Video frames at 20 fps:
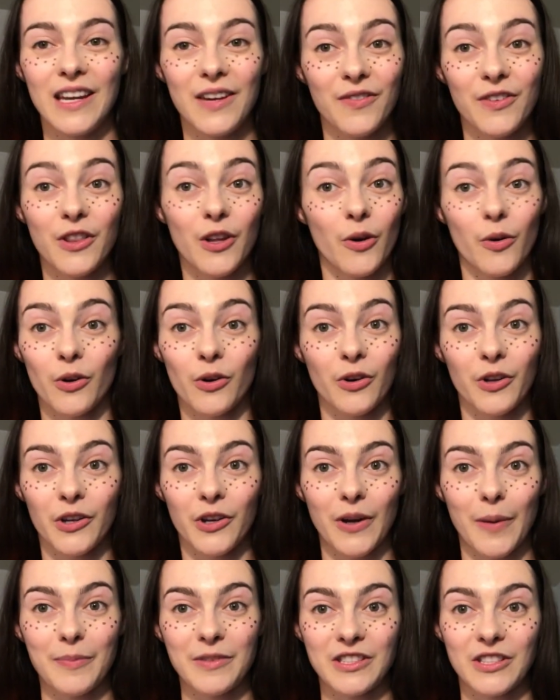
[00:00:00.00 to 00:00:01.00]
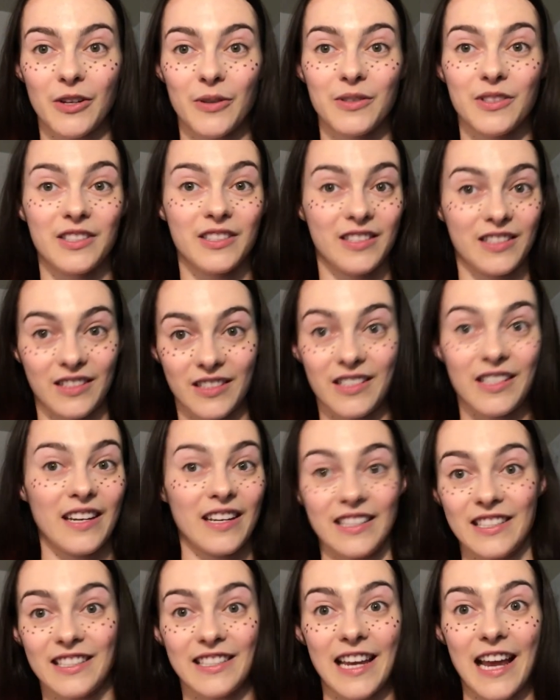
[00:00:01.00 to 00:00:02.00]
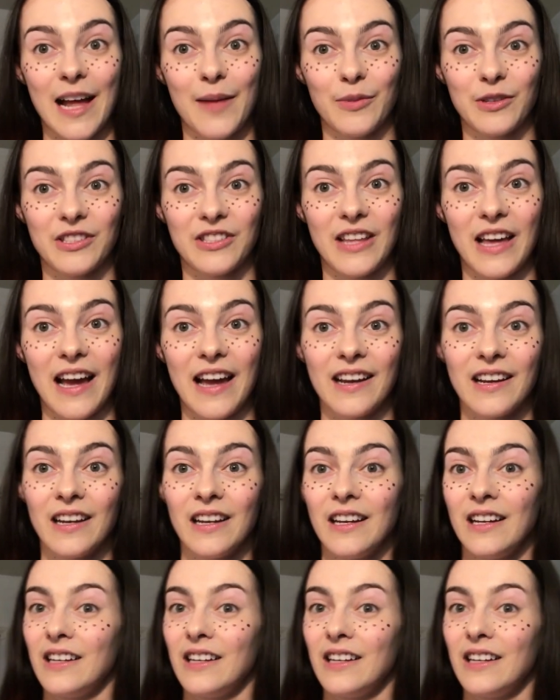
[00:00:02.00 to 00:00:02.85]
even though earlier episodes did establish that.